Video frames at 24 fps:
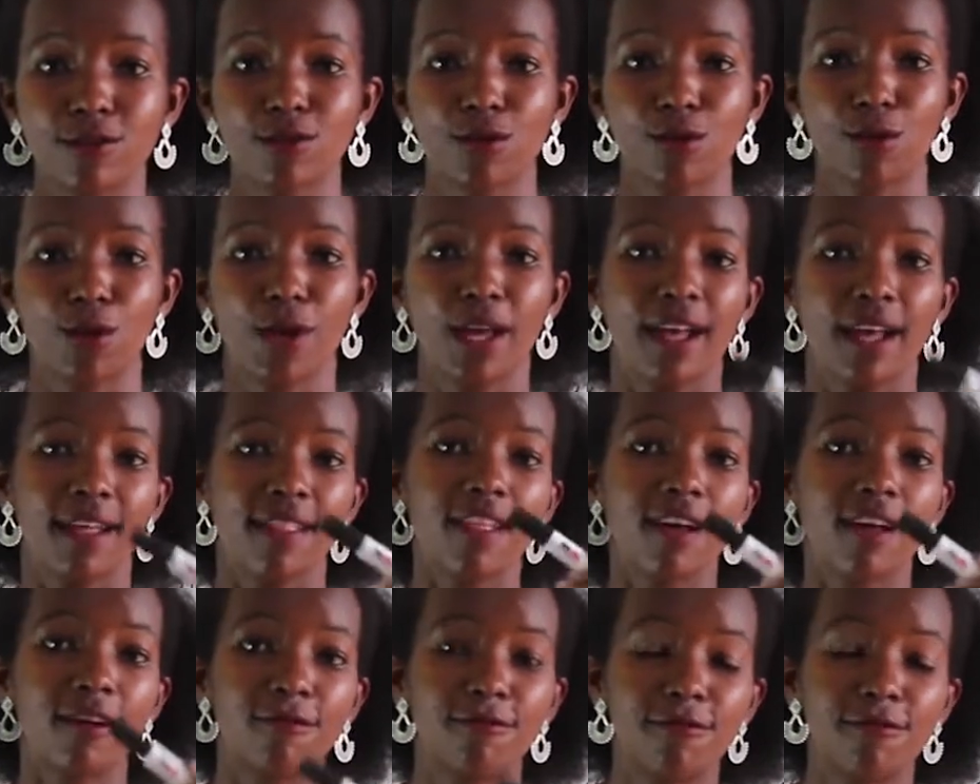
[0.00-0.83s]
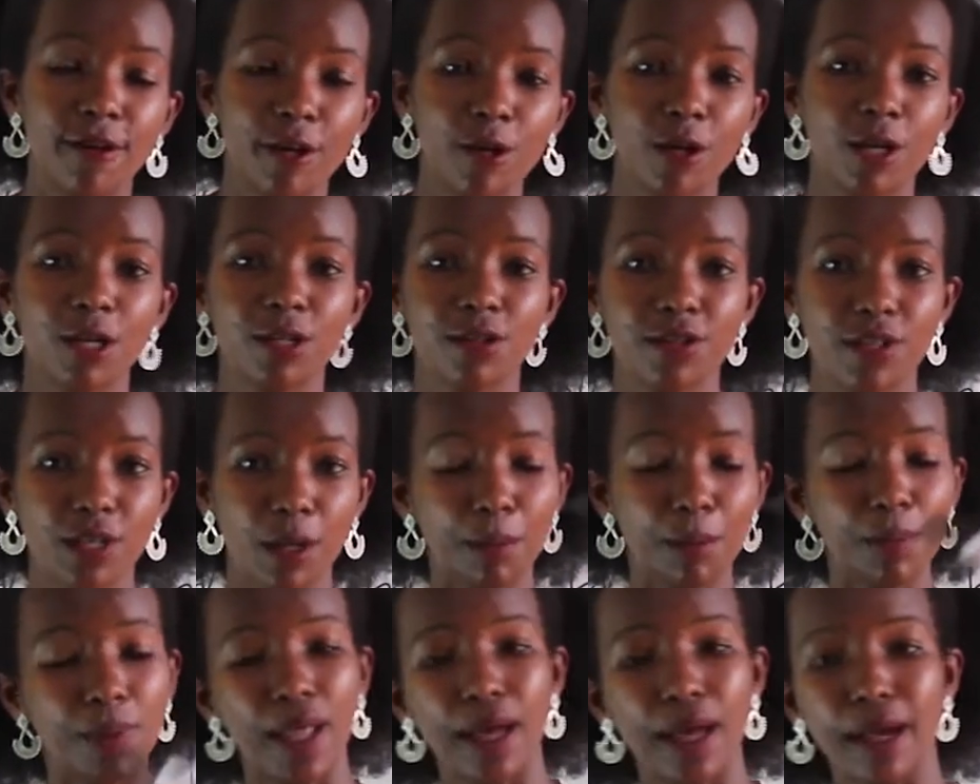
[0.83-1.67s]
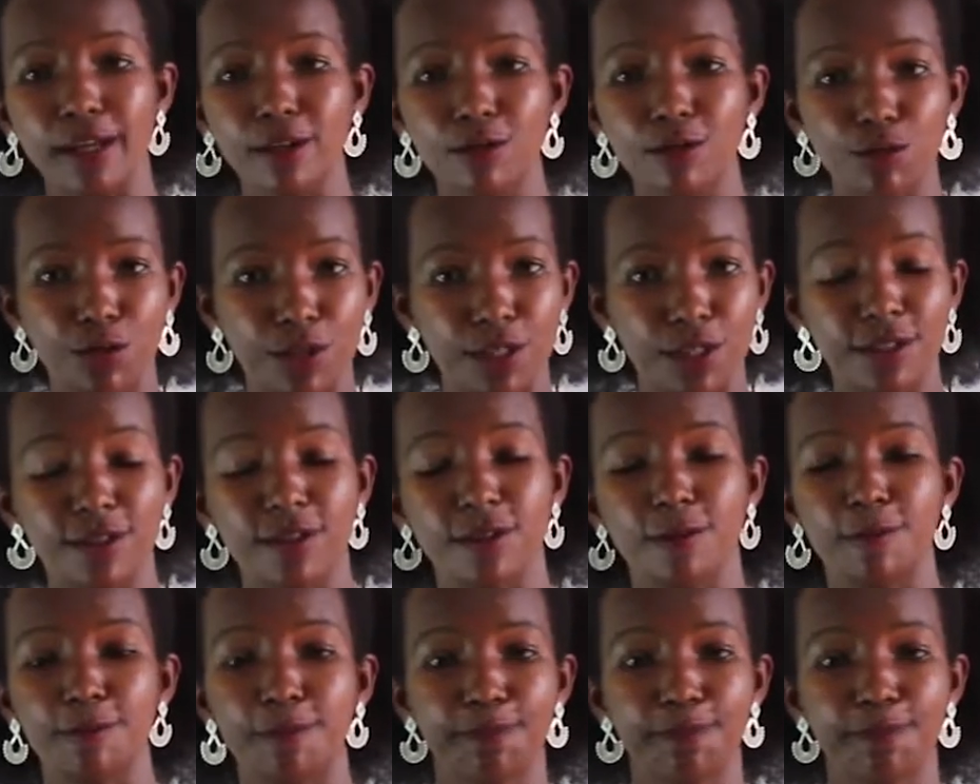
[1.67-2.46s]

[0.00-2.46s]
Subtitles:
So they are very well supplied with